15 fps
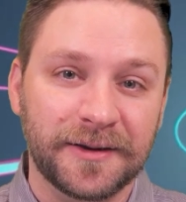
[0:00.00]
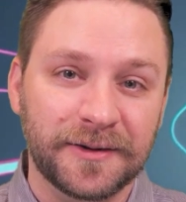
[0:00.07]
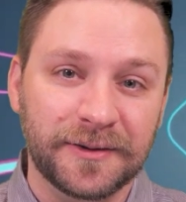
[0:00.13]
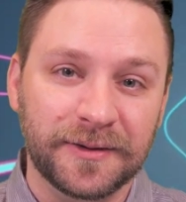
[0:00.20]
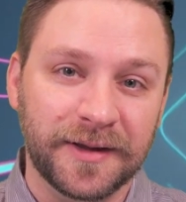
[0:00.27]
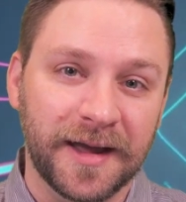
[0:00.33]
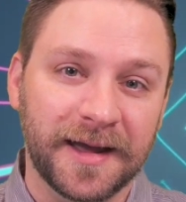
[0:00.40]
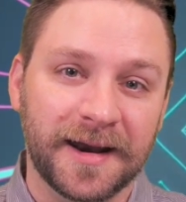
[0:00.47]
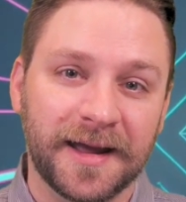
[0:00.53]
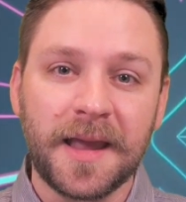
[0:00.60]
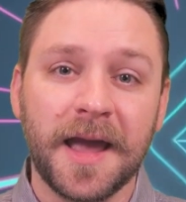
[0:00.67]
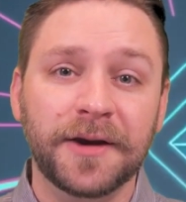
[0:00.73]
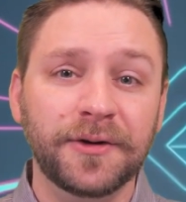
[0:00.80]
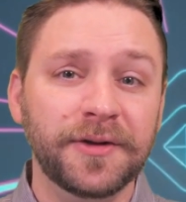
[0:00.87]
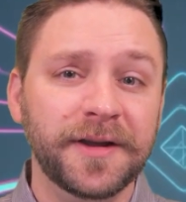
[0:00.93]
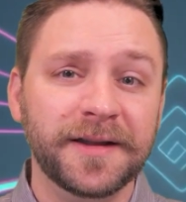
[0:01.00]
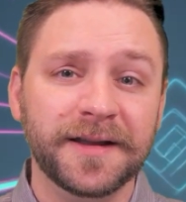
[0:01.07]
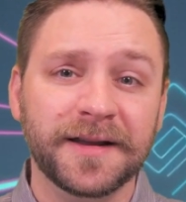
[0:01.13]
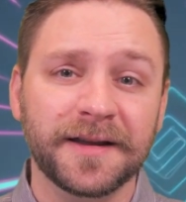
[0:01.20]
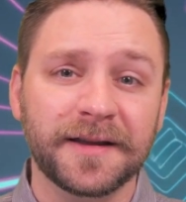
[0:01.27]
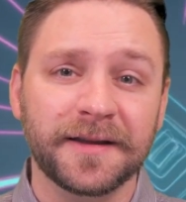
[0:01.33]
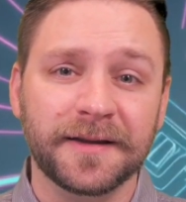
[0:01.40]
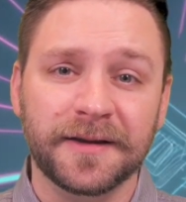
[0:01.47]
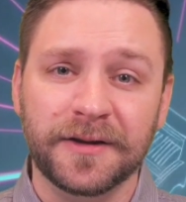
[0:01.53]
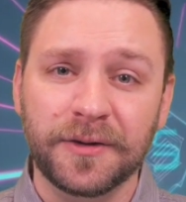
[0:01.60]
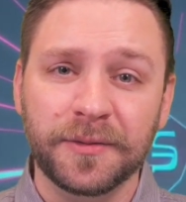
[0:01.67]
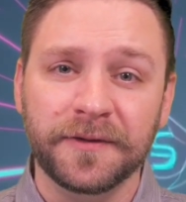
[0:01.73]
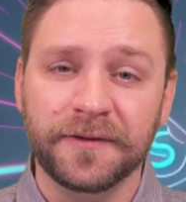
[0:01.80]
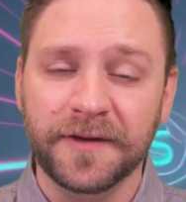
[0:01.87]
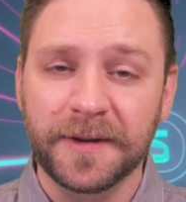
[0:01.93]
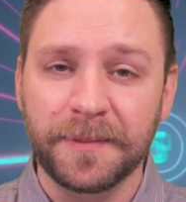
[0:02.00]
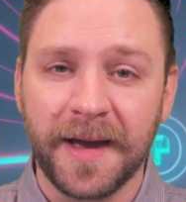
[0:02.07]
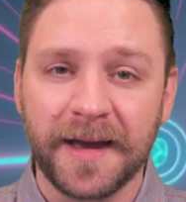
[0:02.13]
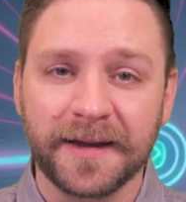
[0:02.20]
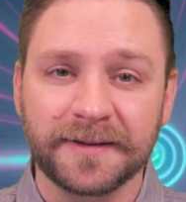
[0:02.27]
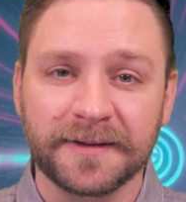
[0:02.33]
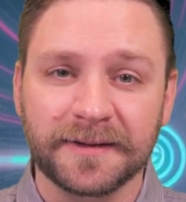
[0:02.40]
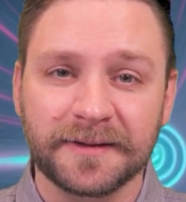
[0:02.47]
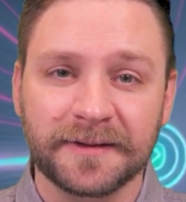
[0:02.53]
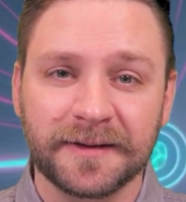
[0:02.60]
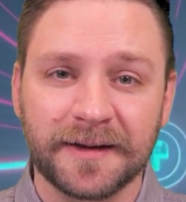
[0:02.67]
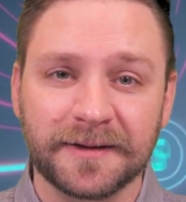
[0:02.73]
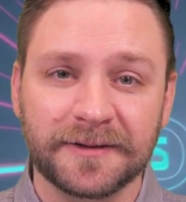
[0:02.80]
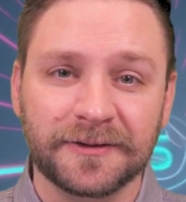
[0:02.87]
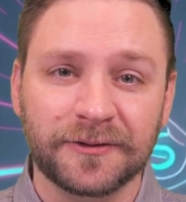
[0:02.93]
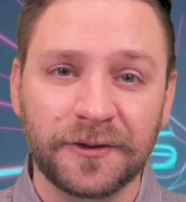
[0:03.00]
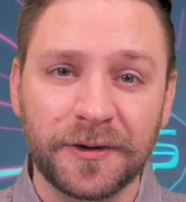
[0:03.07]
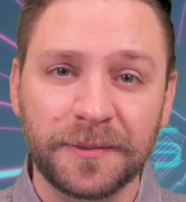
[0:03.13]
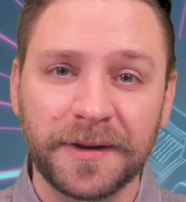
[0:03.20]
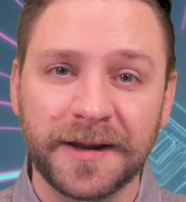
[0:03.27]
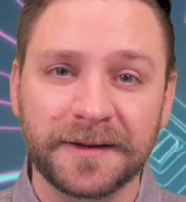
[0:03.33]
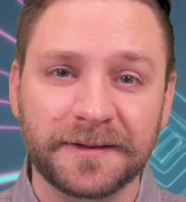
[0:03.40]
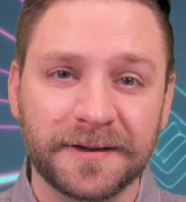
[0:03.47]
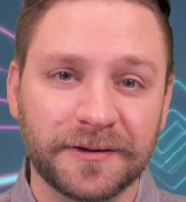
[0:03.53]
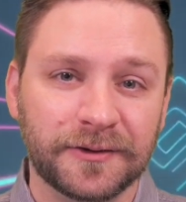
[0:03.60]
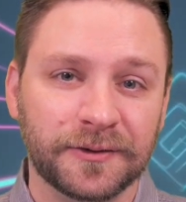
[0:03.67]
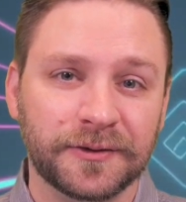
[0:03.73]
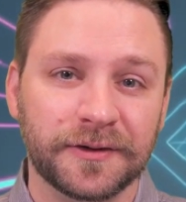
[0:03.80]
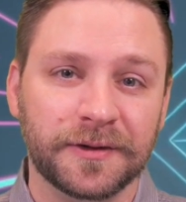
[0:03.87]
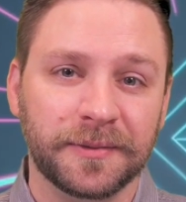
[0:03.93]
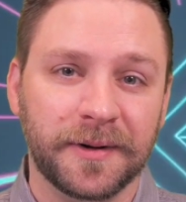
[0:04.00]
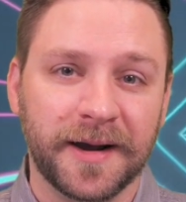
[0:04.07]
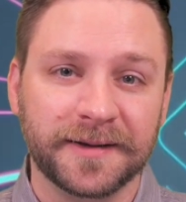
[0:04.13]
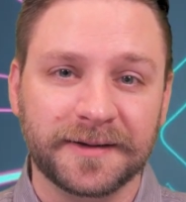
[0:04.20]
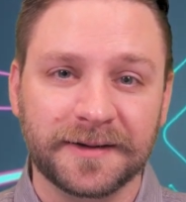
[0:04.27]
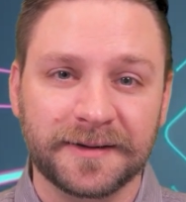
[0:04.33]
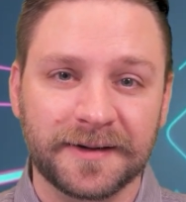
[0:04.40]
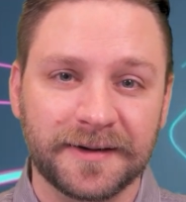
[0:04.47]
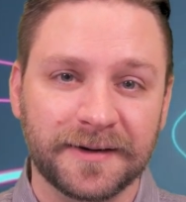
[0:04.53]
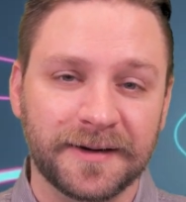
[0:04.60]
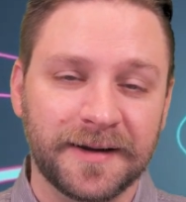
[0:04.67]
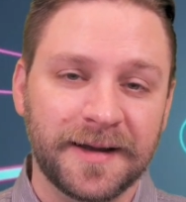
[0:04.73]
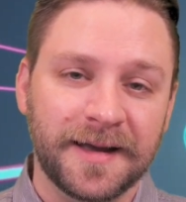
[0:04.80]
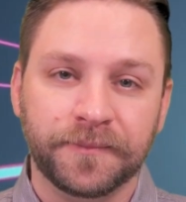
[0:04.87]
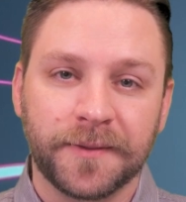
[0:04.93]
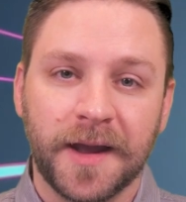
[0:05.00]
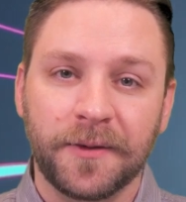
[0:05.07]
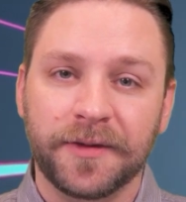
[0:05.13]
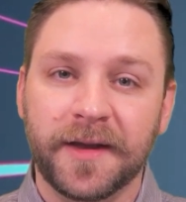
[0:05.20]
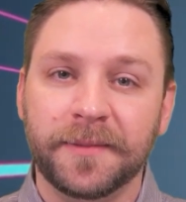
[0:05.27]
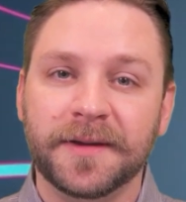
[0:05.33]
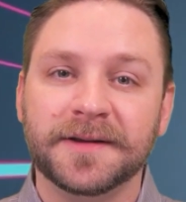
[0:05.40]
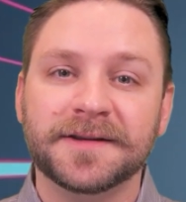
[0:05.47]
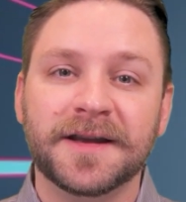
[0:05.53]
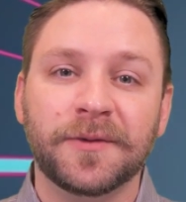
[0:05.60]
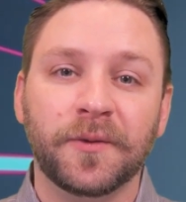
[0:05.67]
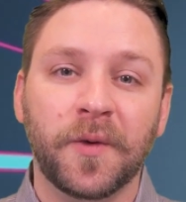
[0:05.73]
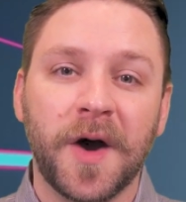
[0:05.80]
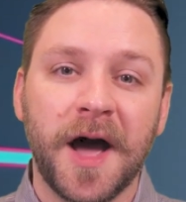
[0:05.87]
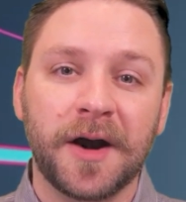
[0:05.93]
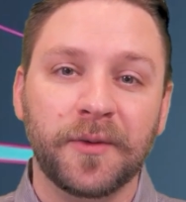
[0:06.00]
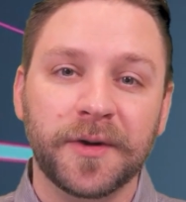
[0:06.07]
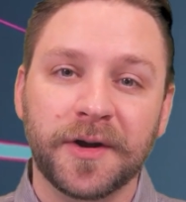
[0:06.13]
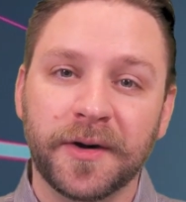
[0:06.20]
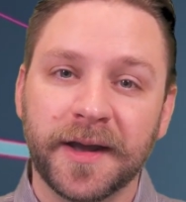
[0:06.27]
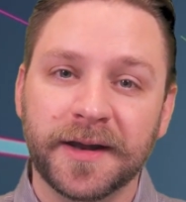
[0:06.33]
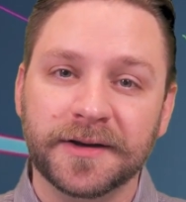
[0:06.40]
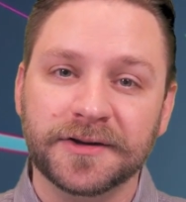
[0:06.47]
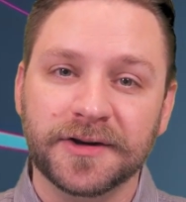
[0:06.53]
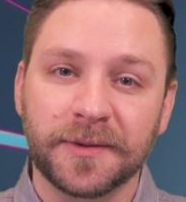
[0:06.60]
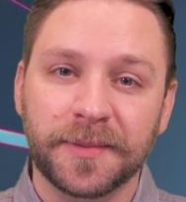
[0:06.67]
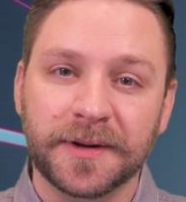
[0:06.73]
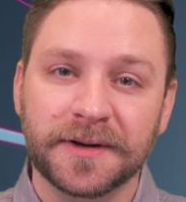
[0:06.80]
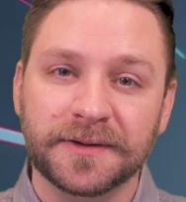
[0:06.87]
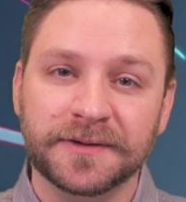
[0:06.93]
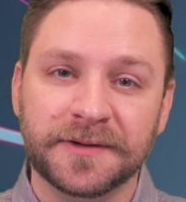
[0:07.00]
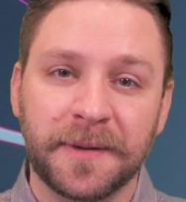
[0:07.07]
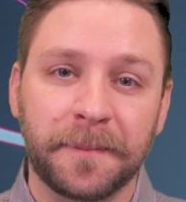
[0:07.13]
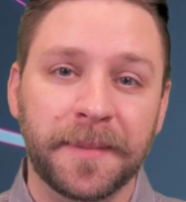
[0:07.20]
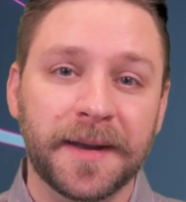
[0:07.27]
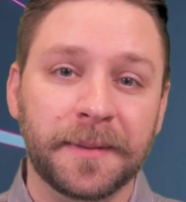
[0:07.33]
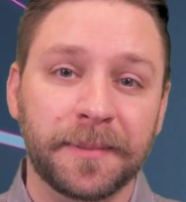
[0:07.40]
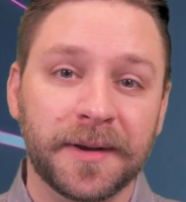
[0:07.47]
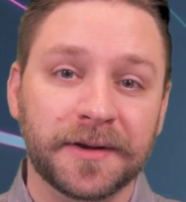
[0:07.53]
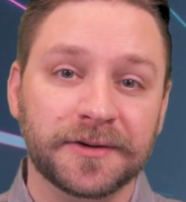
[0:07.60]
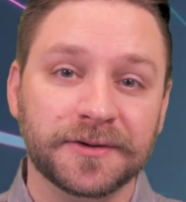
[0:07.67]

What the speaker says: do that. I do think that human feedback is extremely essential to the process here. And with that being said, why don't we go ahead and jump into some big picture